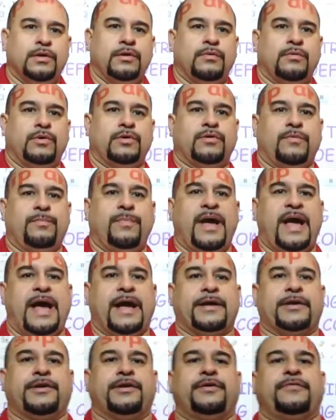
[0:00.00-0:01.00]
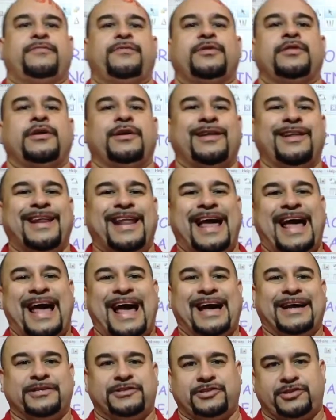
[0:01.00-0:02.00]
Welcome back for the
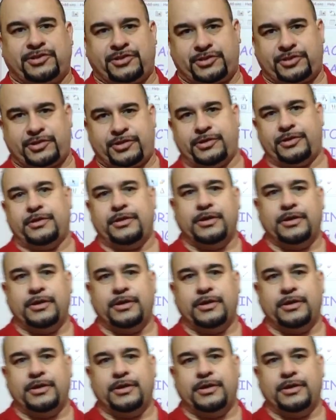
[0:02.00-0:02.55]
last